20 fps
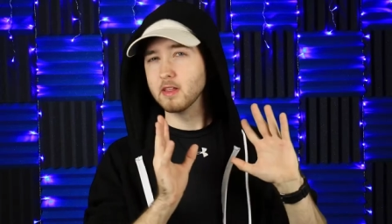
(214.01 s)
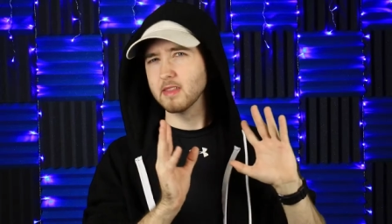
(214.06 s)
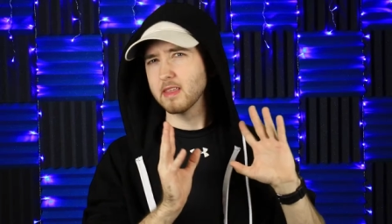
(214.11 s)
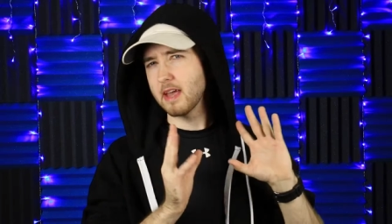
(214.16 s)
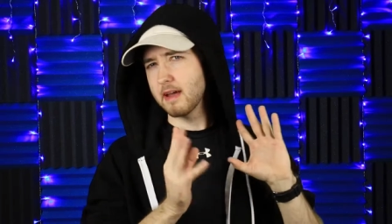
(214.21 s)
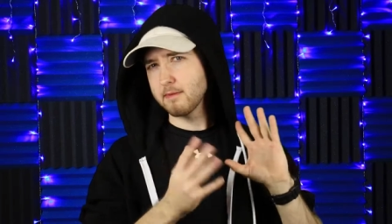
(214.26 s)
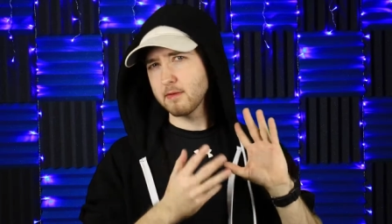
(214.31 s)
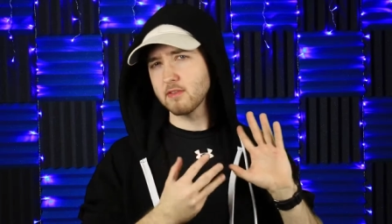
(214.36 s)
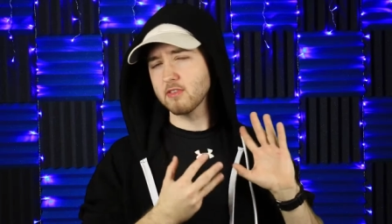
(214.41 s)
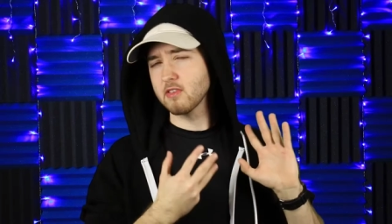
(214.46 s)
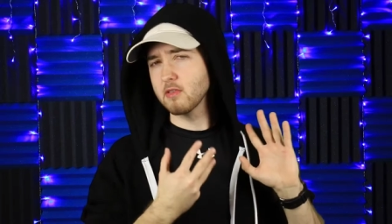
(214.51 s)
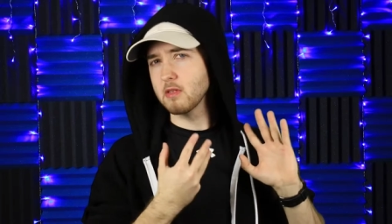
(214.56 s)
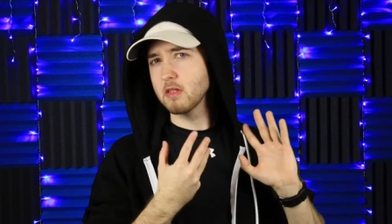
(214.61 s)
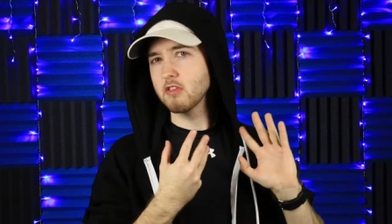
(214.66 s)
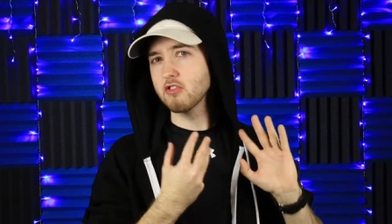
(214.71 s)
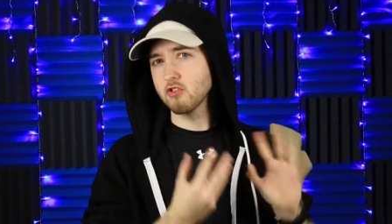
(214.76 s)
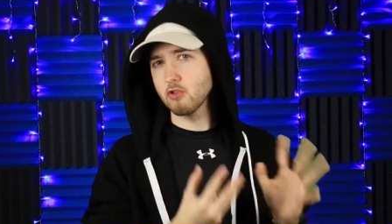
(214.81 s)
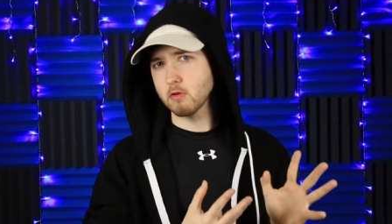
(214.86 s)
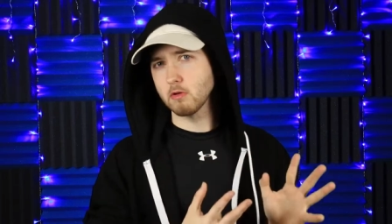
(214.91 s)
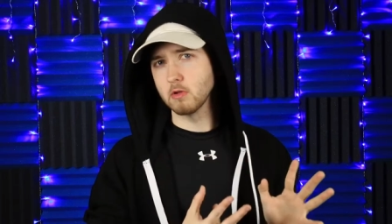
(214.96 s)
they have this
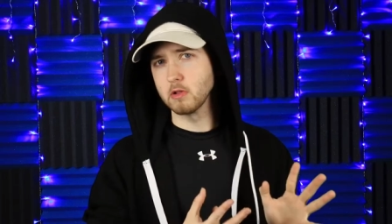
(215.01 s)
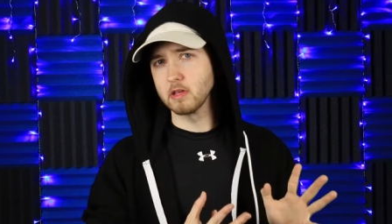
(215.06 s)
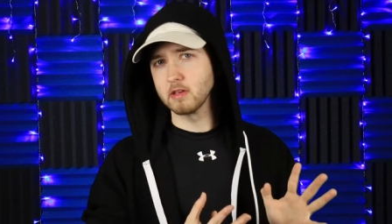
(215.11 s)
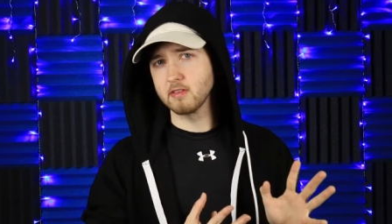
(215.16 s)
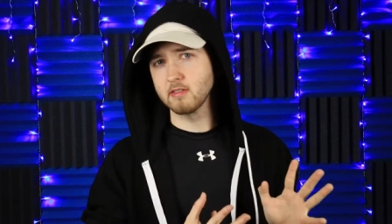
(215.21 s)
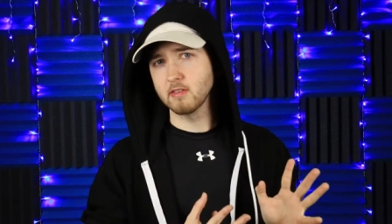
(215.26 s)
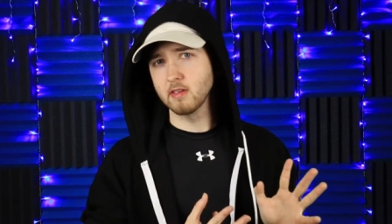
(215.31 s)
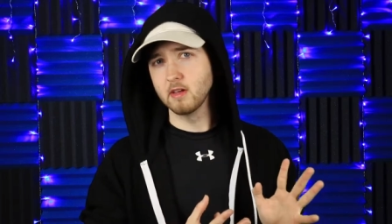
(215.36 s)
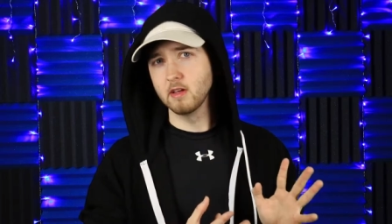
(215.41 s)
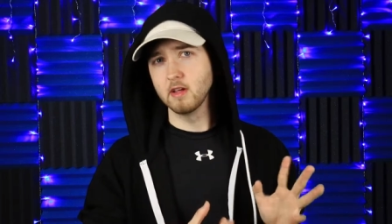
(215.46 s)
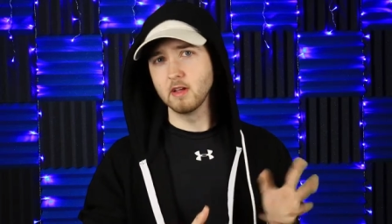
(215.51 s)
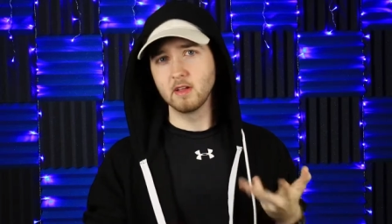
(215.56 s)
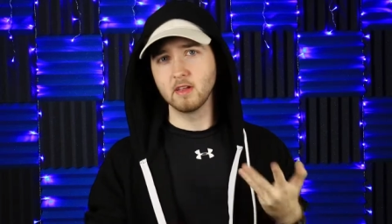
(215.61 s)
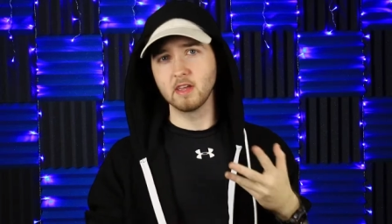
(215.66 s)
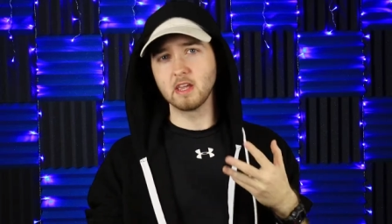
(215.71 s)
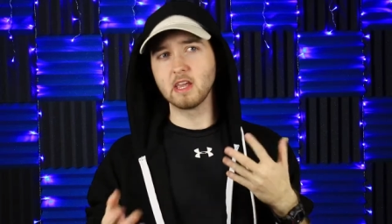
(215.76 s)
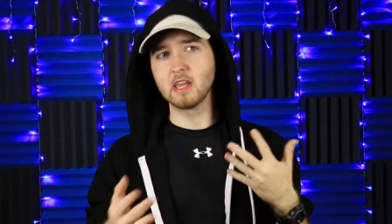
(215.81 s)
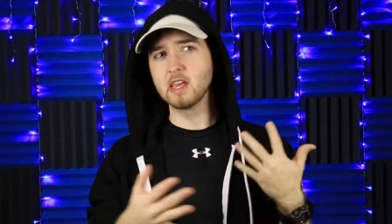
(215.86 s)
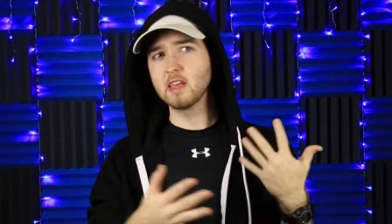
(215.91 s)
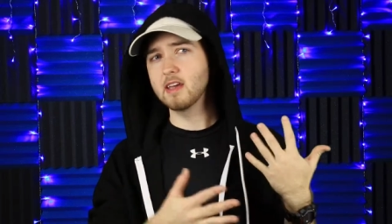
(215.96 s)
journalist,
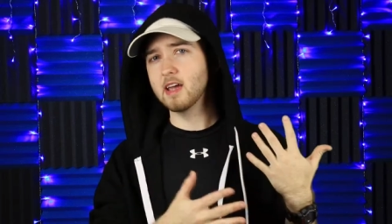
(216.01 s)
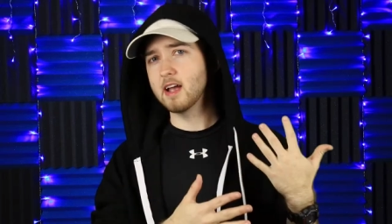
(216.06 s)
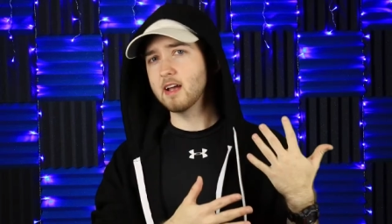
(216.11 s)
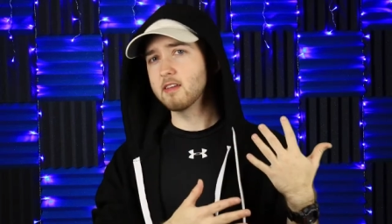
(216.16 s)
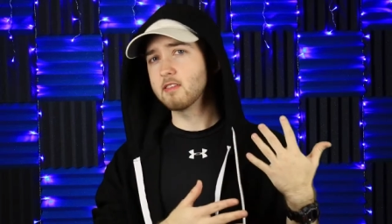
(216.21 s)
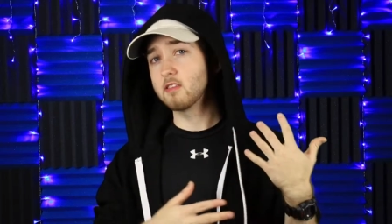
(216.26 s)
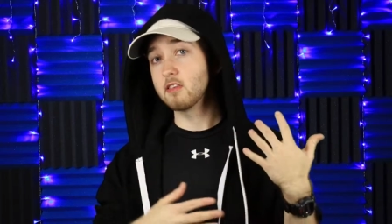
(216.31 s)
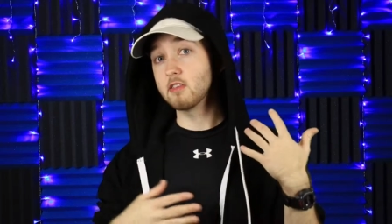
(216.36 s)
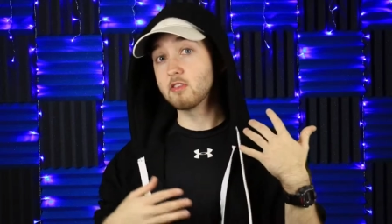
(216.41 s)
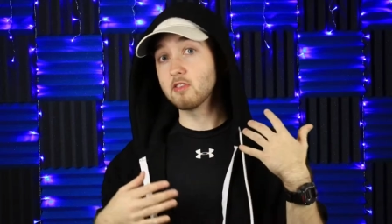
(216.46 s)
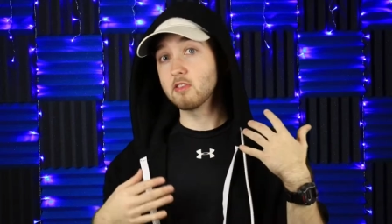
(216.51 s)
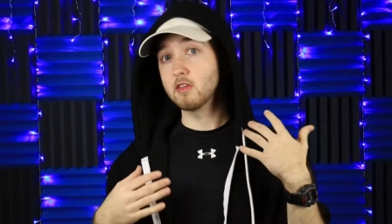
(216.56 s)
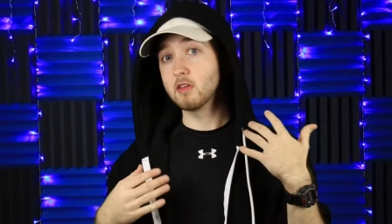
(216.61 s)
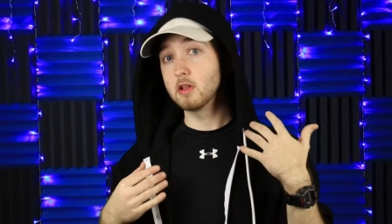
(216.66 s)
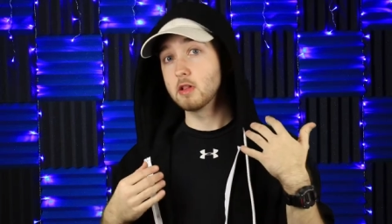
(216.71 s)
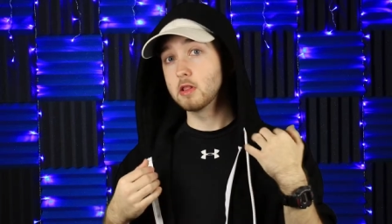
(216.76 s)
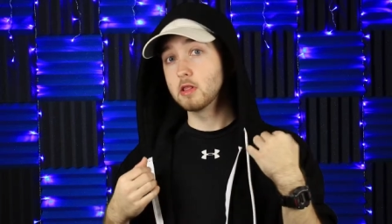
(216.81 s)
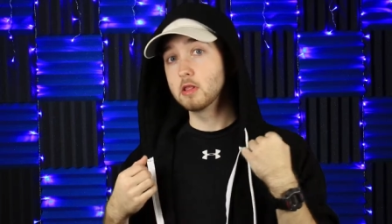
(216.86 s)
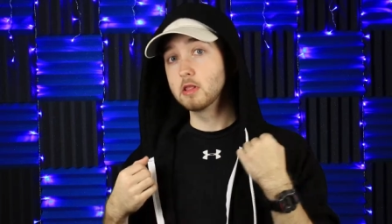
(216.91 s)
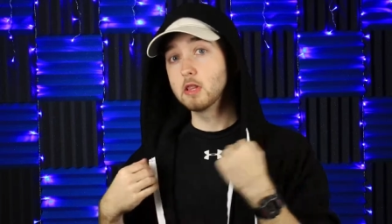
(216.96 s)
and he has this
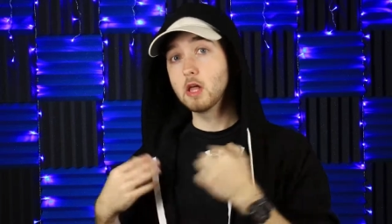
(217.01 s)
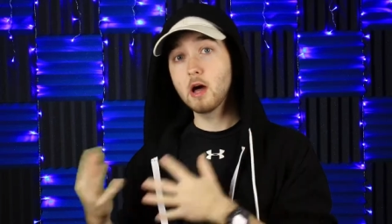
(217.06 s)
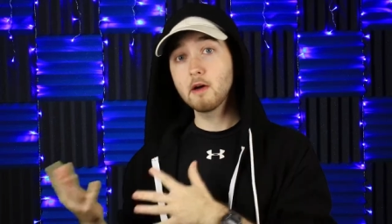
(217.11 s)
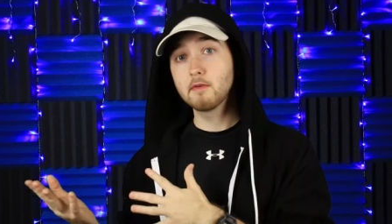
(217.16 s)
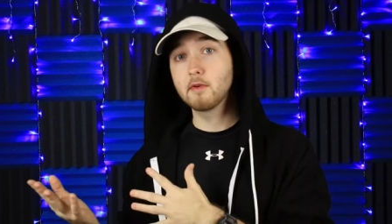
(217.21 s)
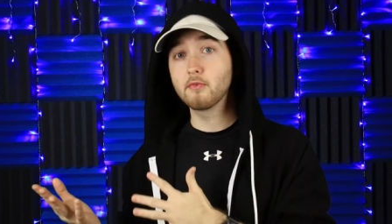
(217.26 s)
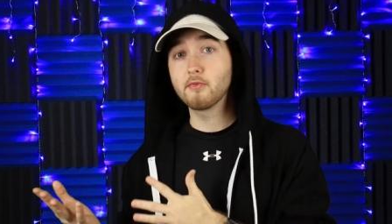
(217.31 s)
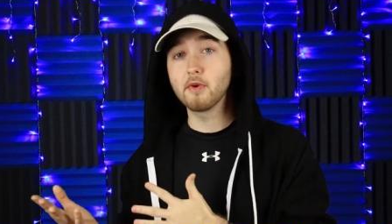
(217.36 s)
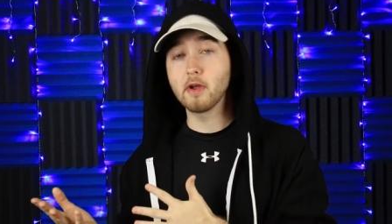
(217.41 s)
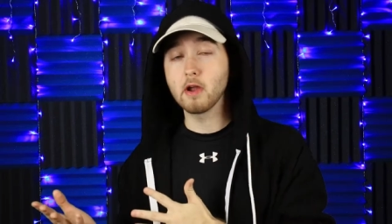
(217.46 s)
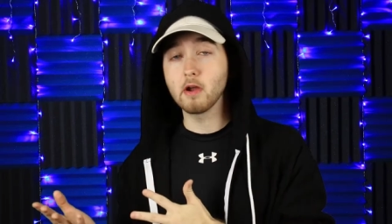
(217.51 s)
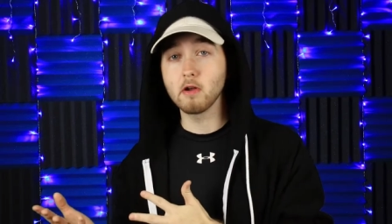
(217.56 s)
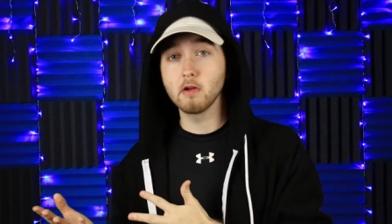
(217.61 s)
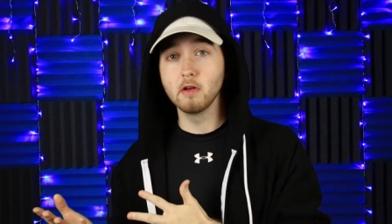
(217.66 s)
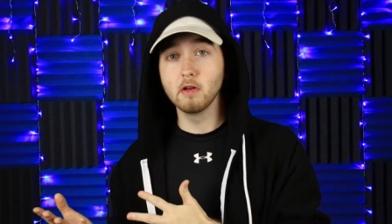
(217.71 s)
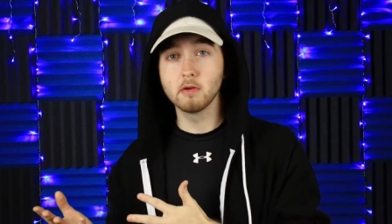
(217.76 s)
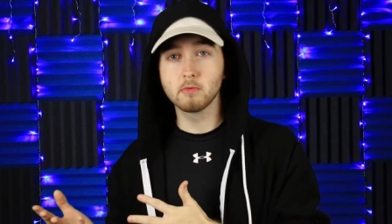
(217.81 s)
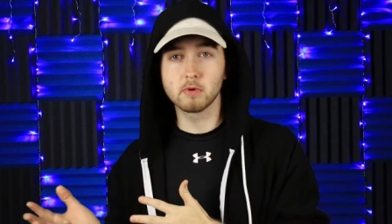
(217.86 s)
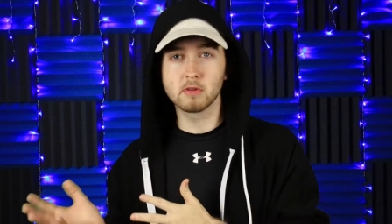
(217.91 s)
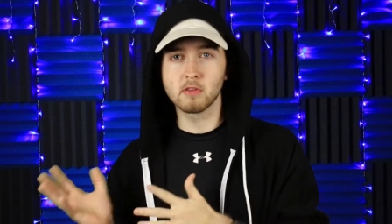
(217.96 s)
love affair
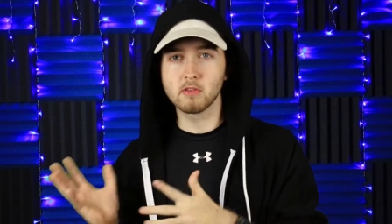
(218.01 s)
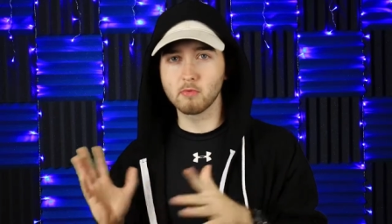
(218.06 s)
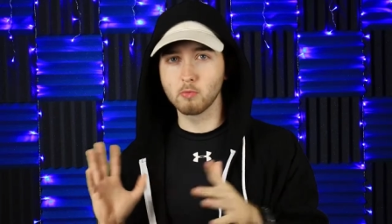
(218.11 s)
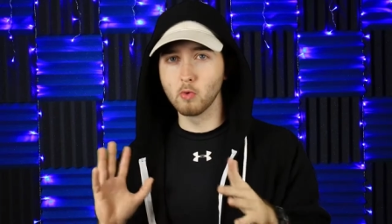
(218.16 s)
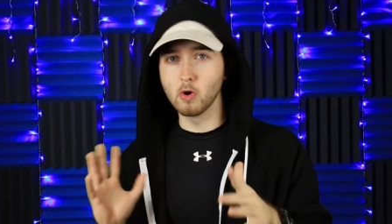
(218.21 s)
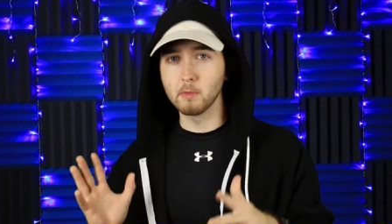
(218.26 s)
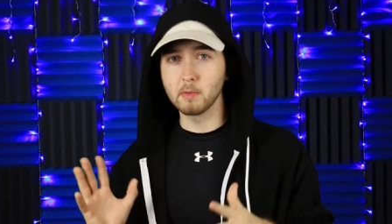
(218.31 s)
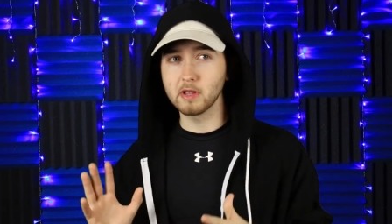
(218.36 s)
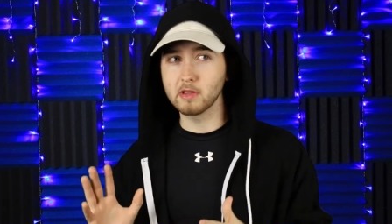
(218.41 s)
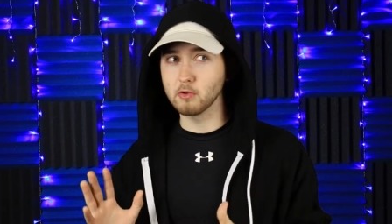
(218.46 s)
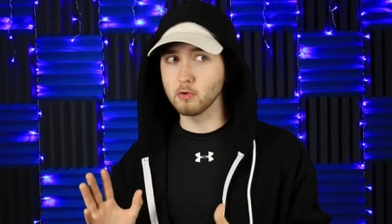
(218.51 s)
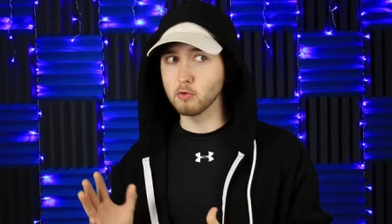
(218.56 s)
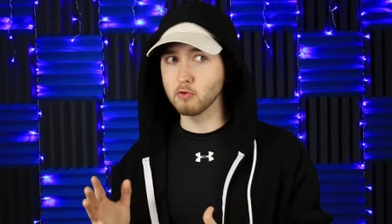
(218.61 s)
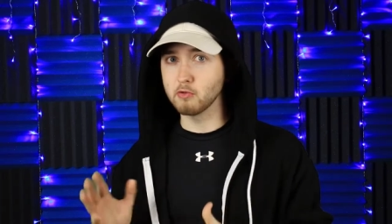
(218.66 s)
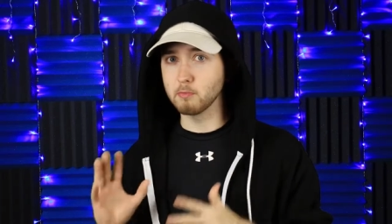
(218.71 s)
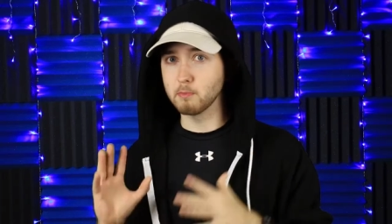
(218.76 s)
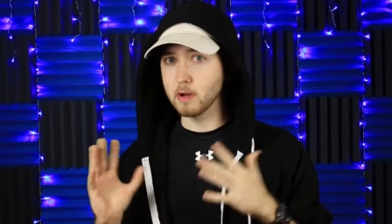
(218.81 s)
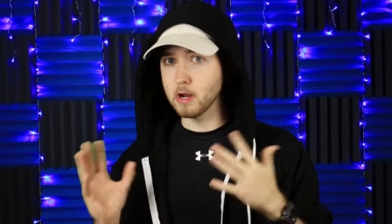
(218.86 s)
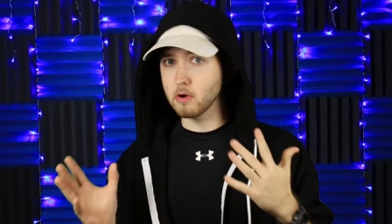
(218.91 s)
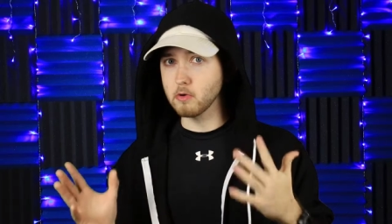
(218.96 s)
with this woman
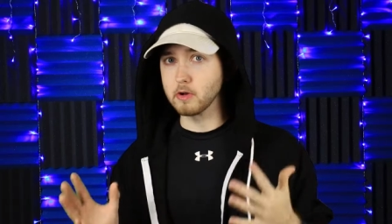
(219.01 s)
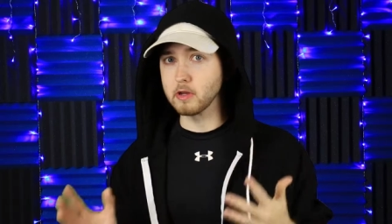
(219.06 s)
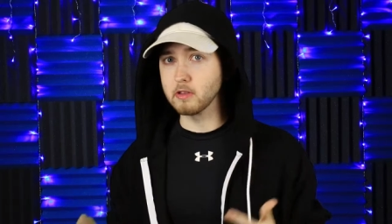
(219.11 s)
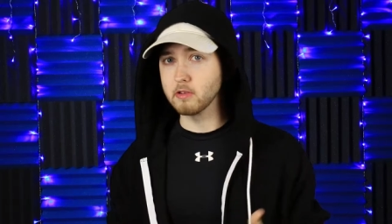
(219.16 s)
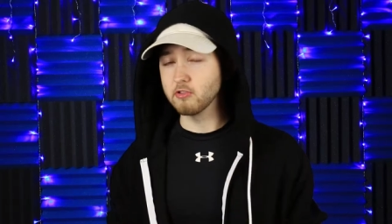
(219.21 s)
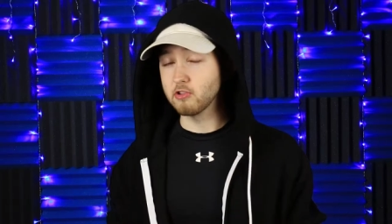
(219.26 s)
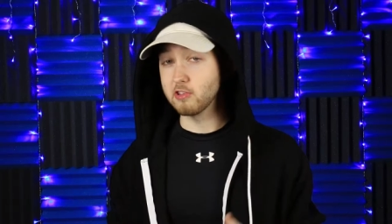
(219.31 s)
who's married.